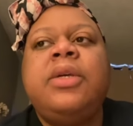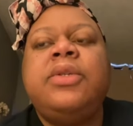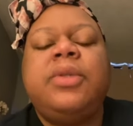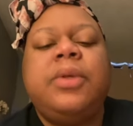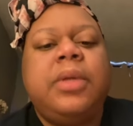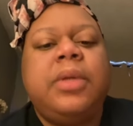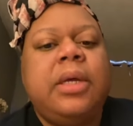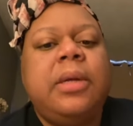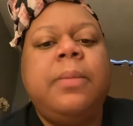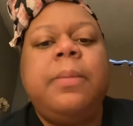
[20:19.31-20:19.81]

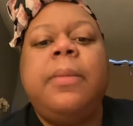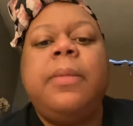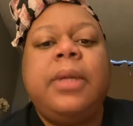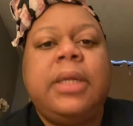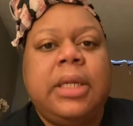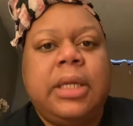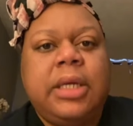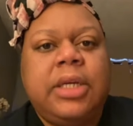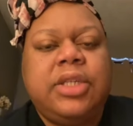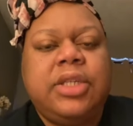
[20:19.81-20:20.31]
So then
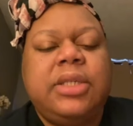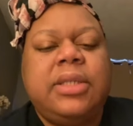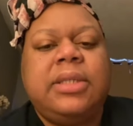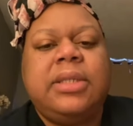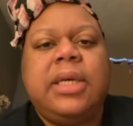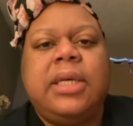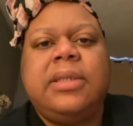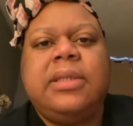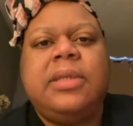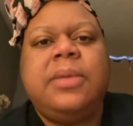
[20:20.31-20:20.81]
Legion
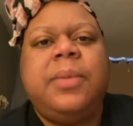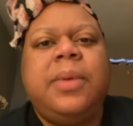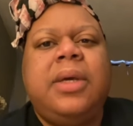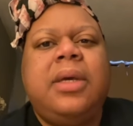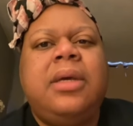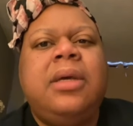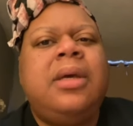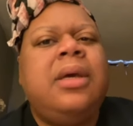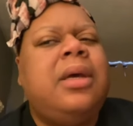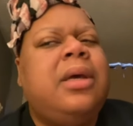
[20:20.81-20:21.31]
says to
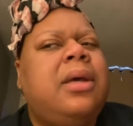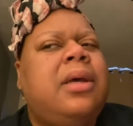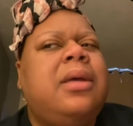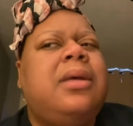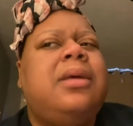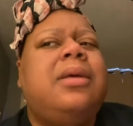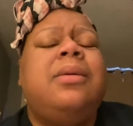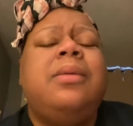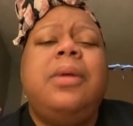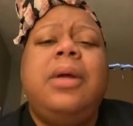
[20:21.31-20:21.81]
me,
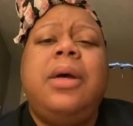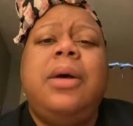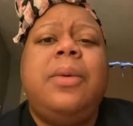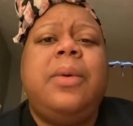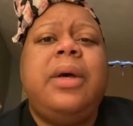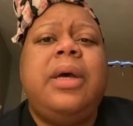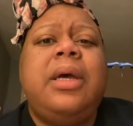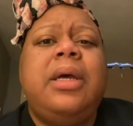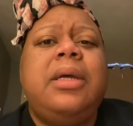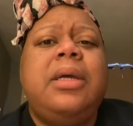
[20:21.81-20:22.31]
you know
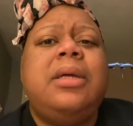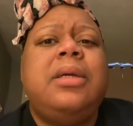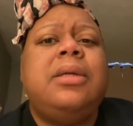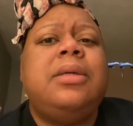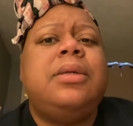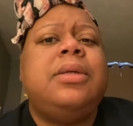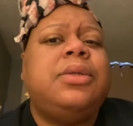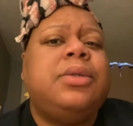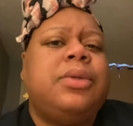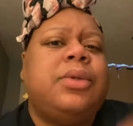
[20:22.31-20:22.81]
what?
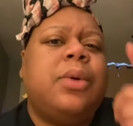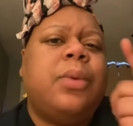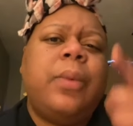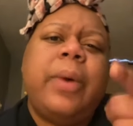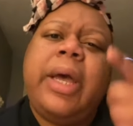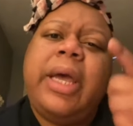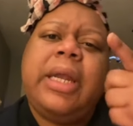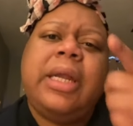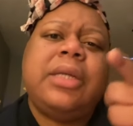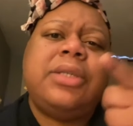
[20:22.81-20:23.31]
The
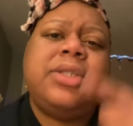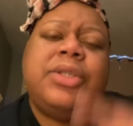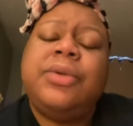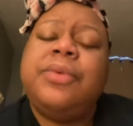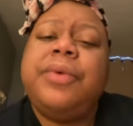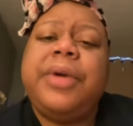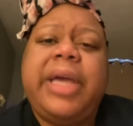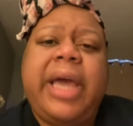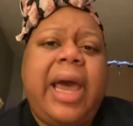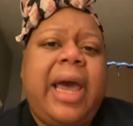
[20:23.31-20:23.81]
way that
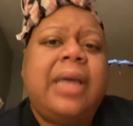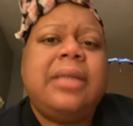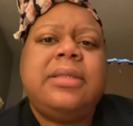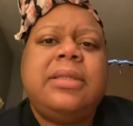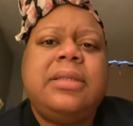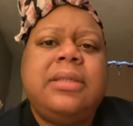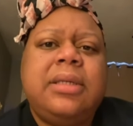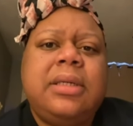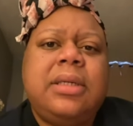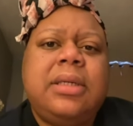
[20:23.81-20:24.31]
you
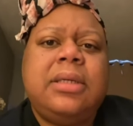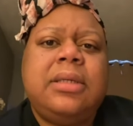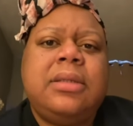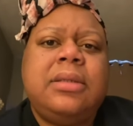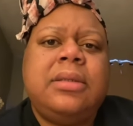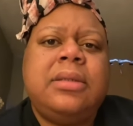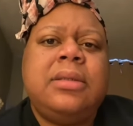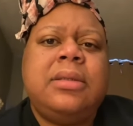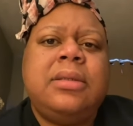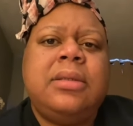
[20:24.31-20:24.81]
reacting to
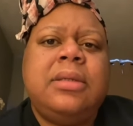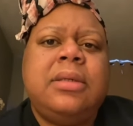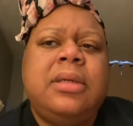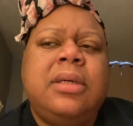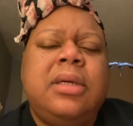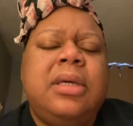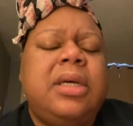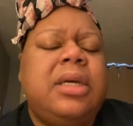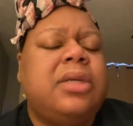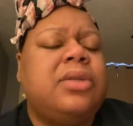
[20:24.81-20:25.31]
this
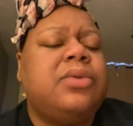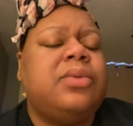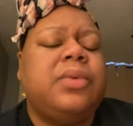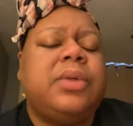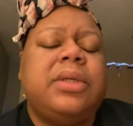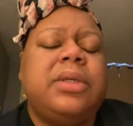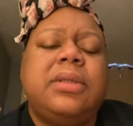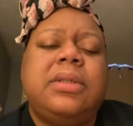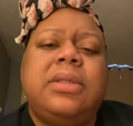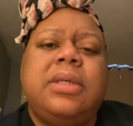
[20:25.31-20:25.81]
is
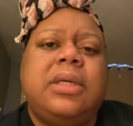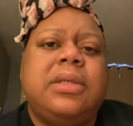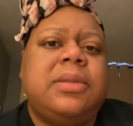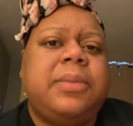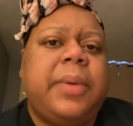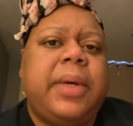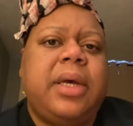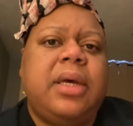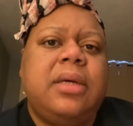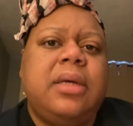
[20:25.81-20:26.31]
real
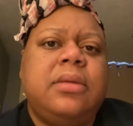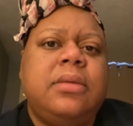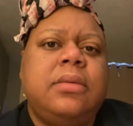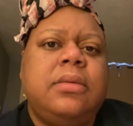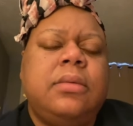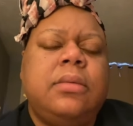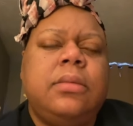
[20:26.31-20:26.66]
suspect.